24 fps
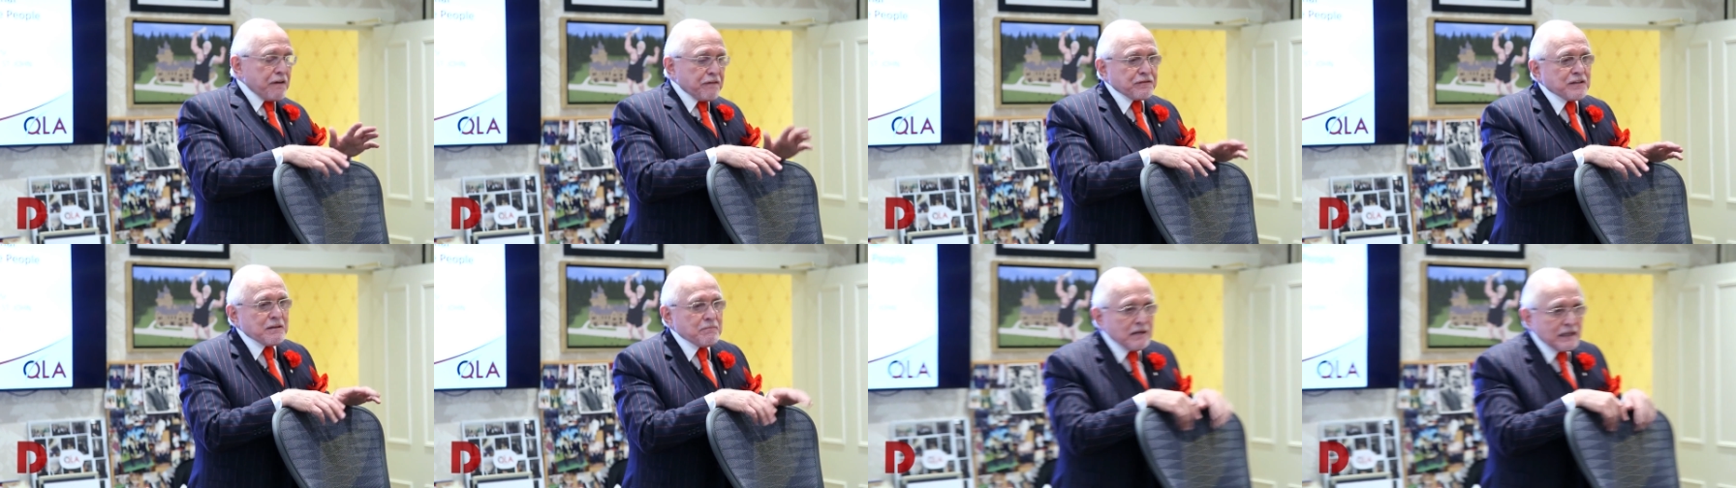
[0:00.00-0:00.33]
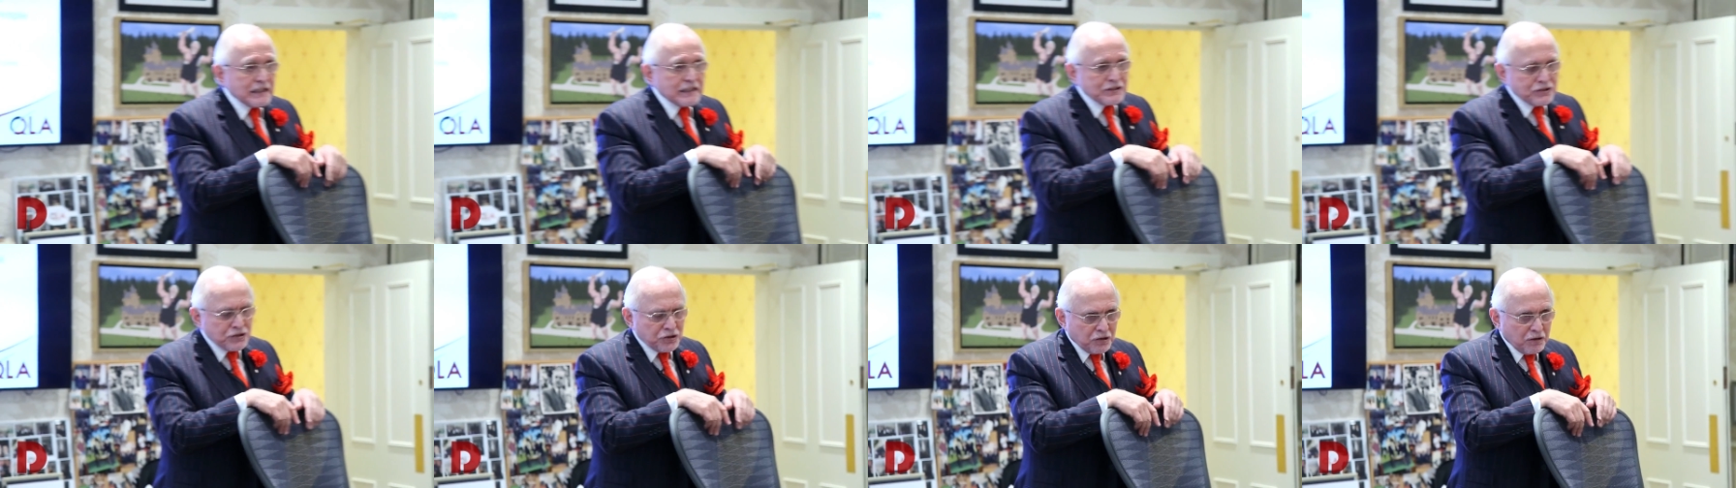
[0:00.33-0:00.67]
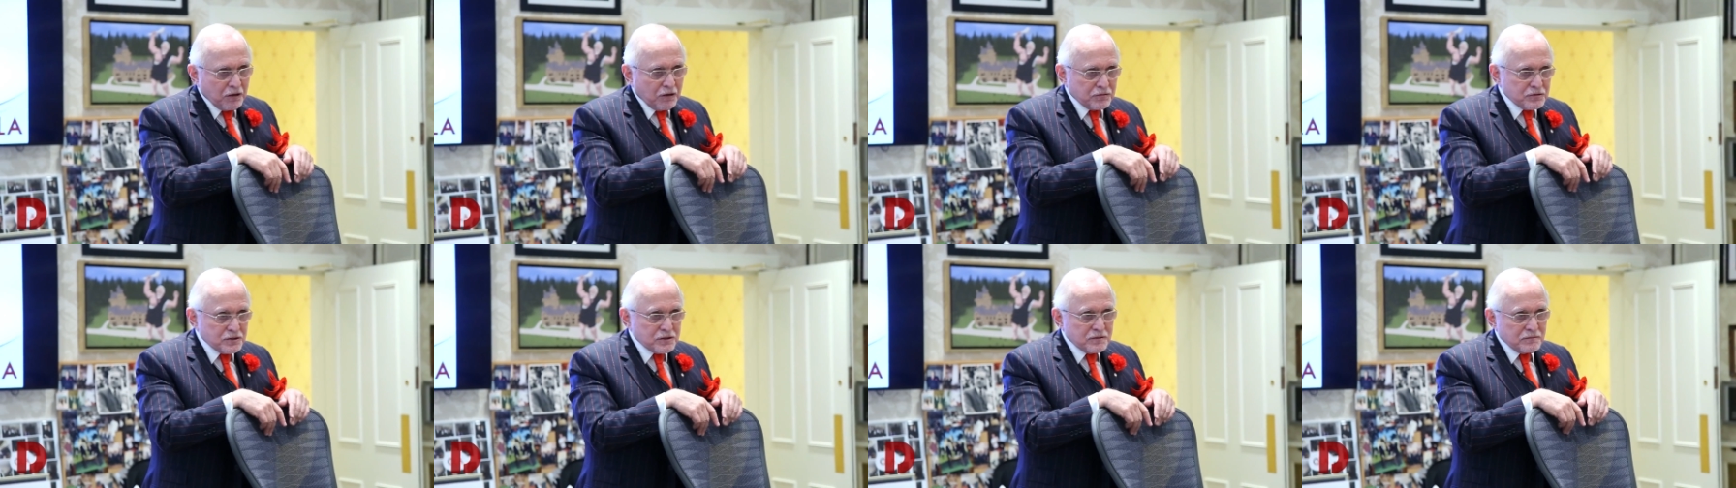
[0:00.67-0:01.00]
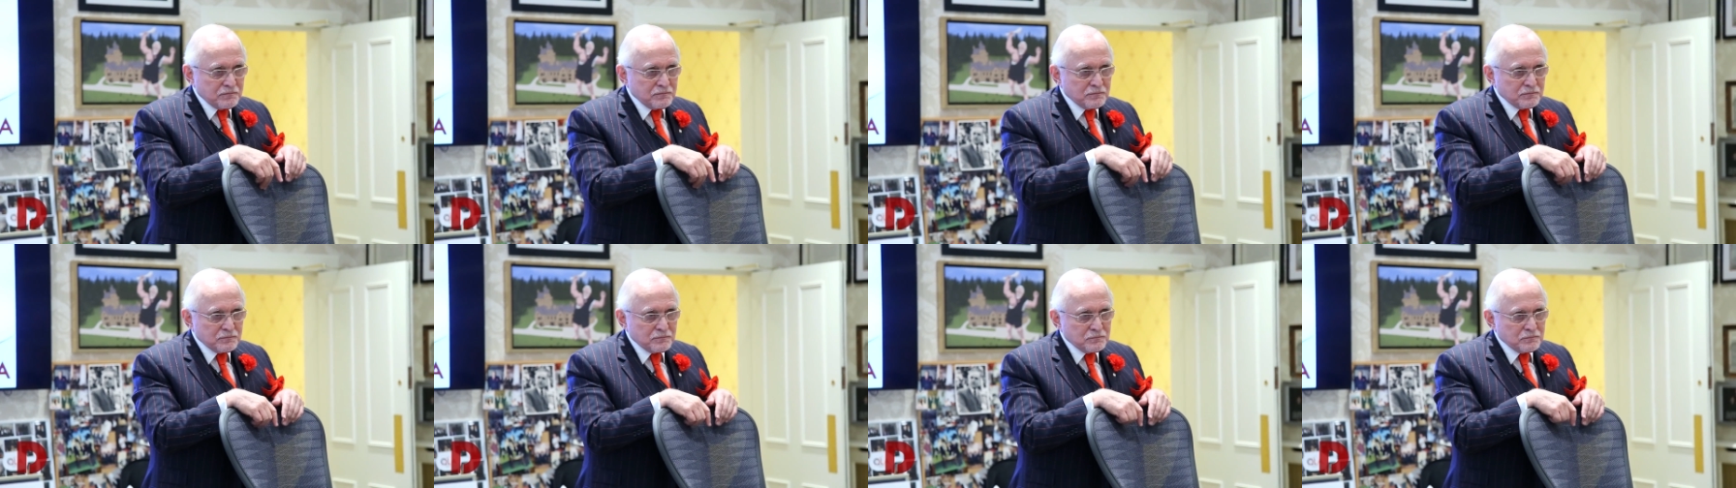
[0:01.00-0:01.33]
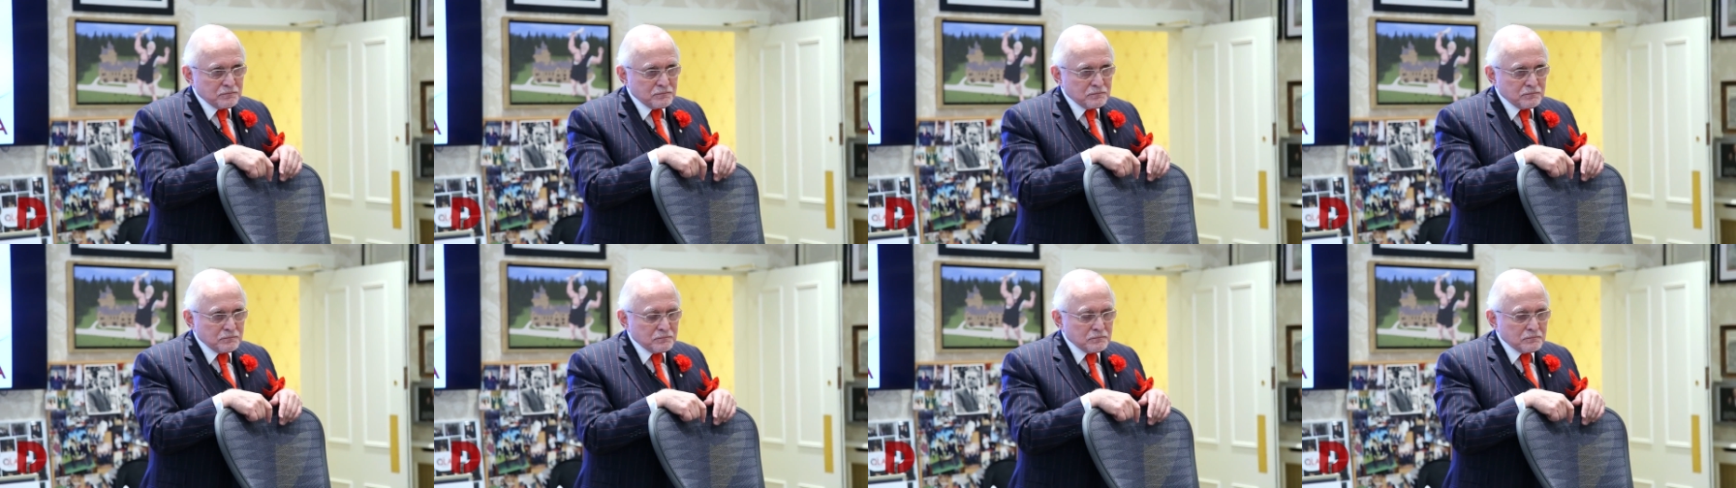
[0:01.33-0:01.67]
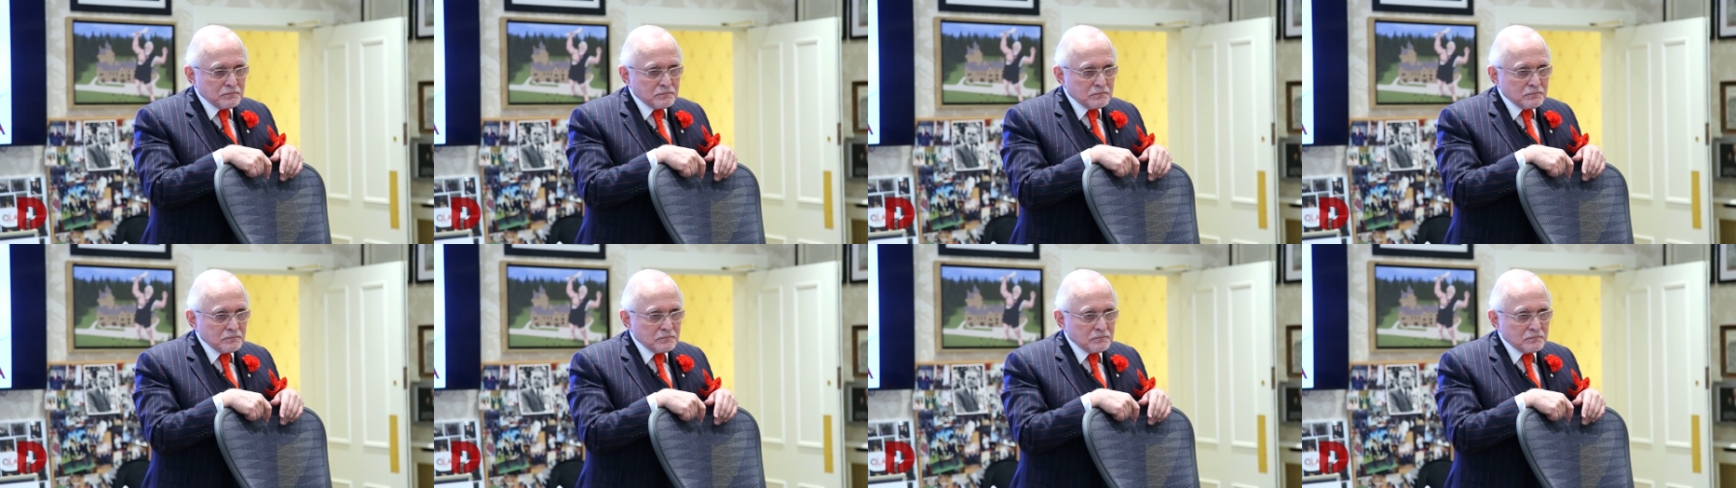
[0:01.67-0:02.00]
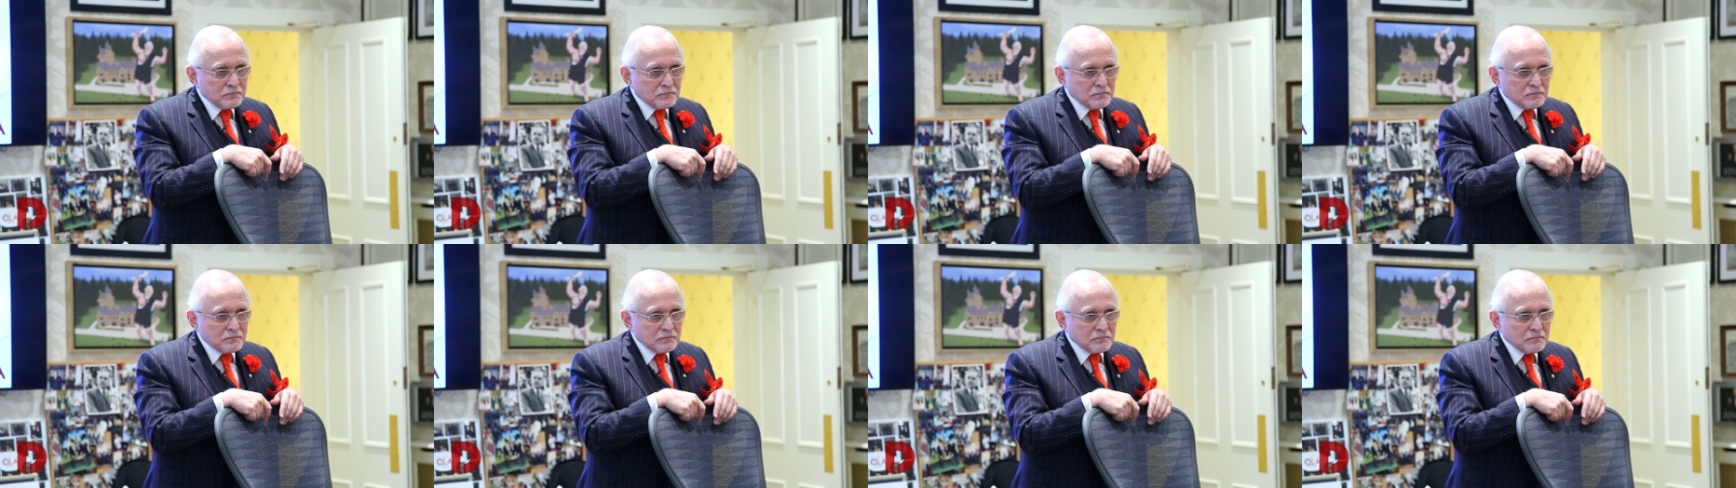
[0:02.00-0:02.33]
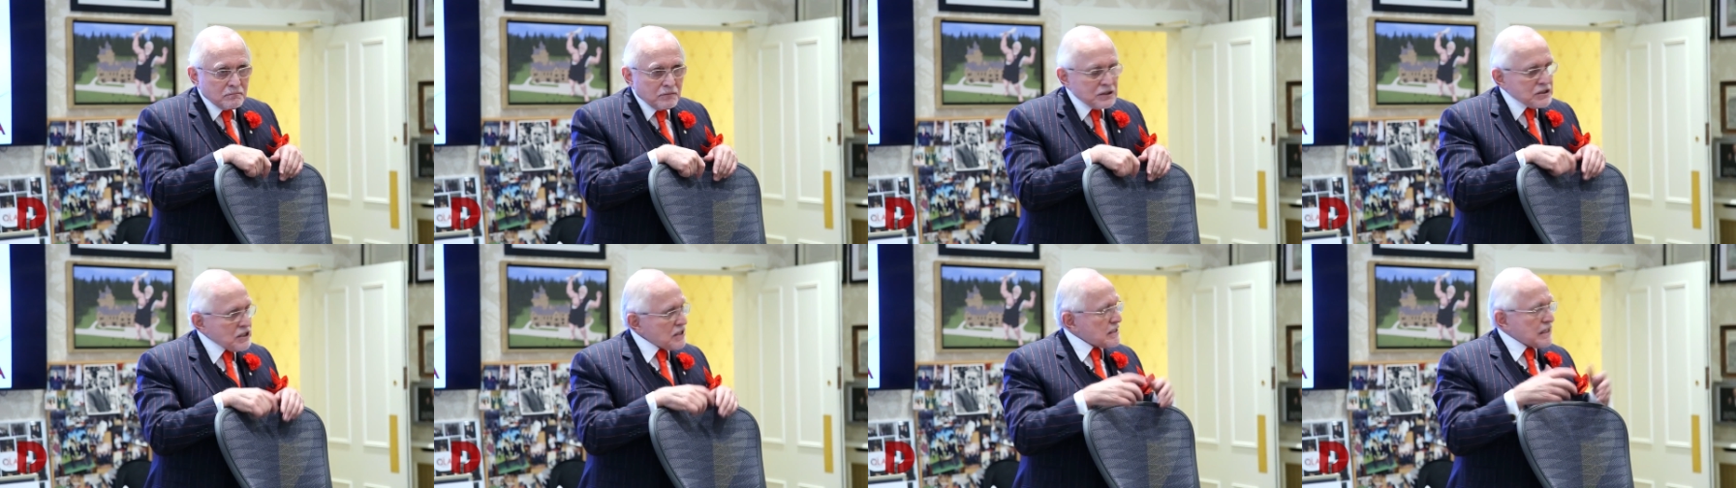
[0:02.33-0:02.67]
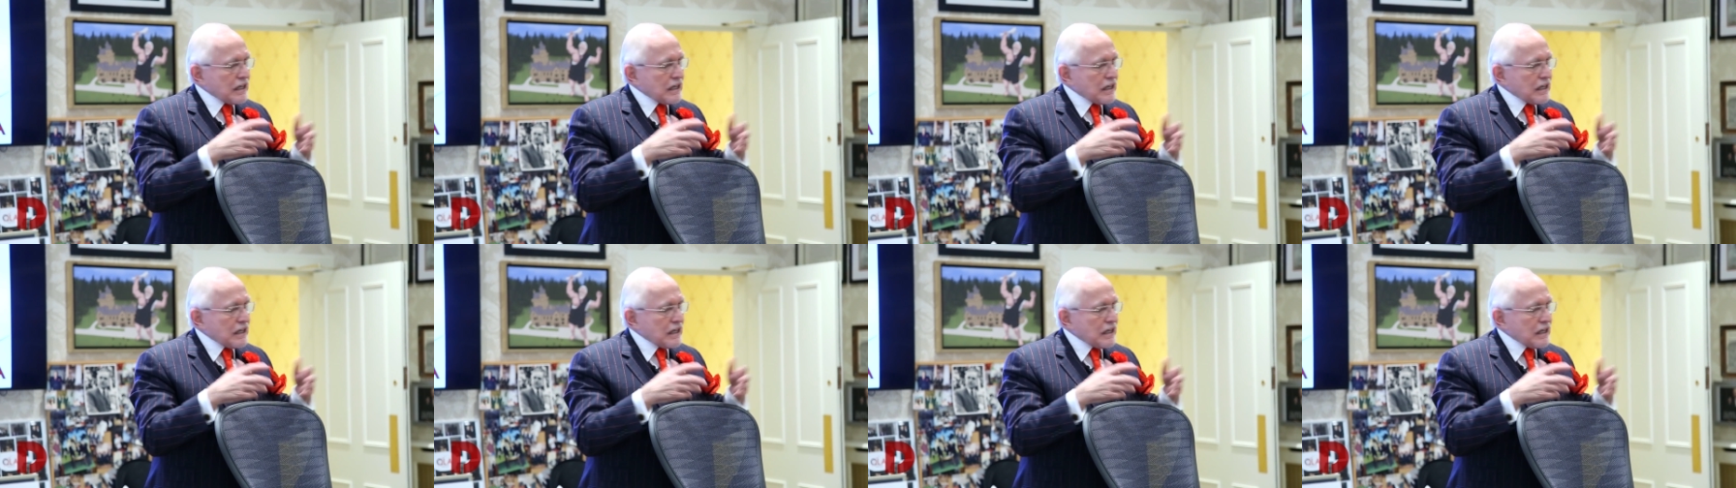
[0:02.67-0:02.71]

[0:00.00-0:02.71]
fifty million euros, which